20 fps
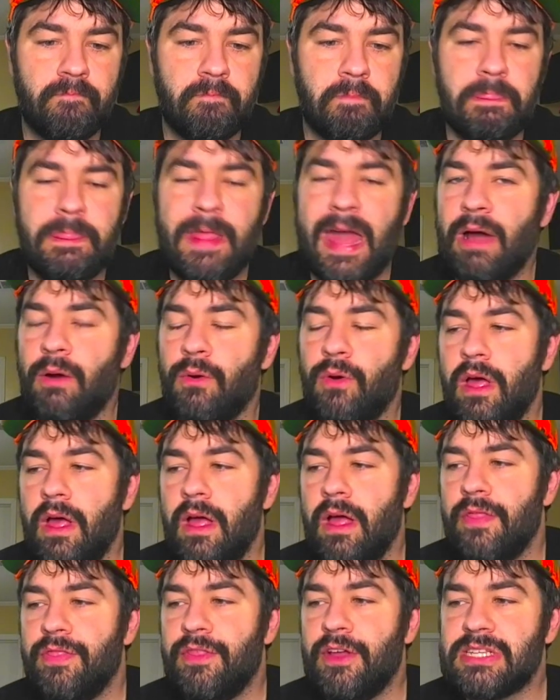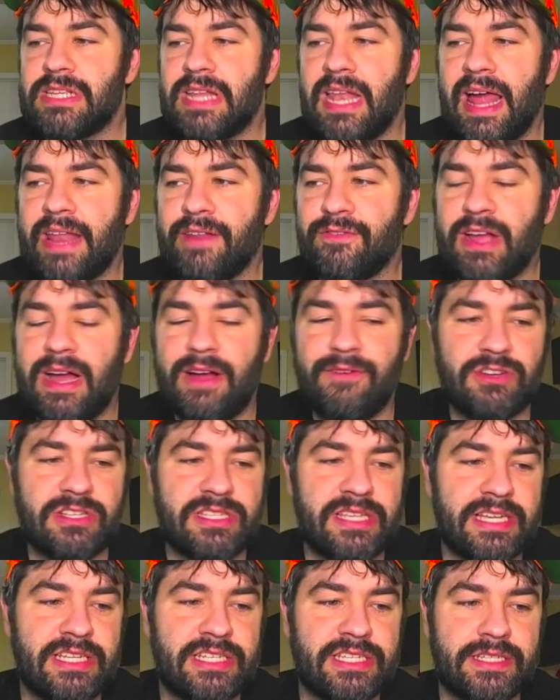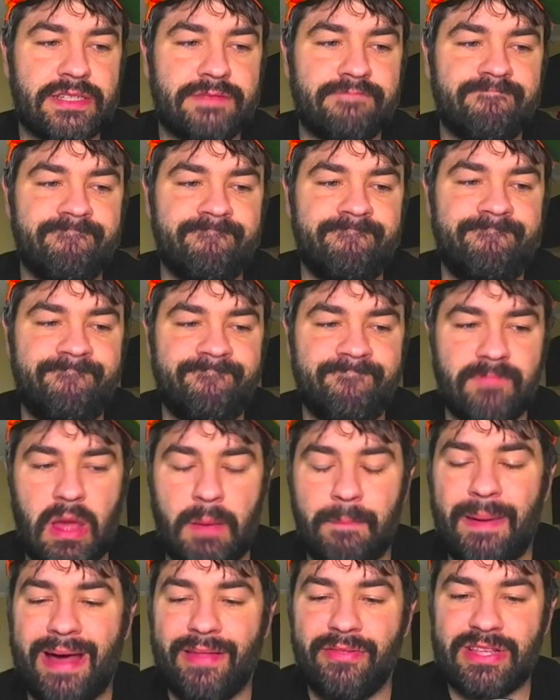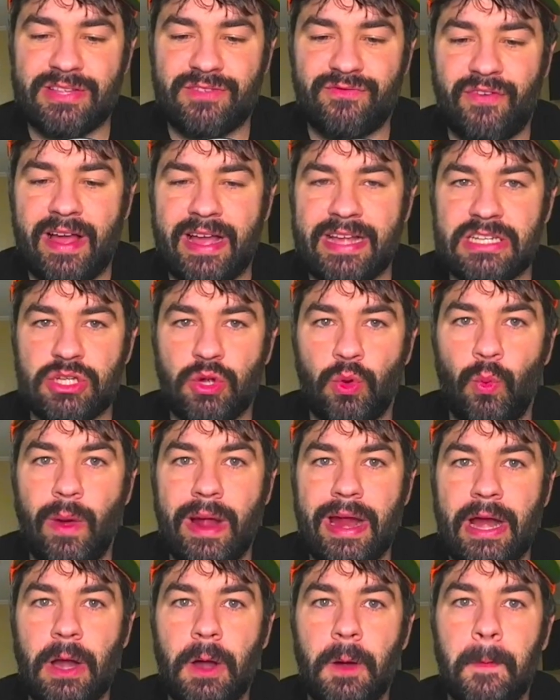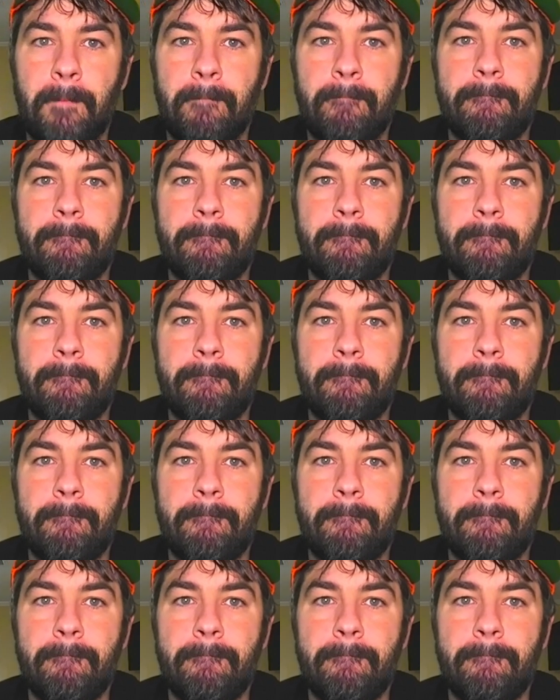Now, there's a lot of conversation about this fight to where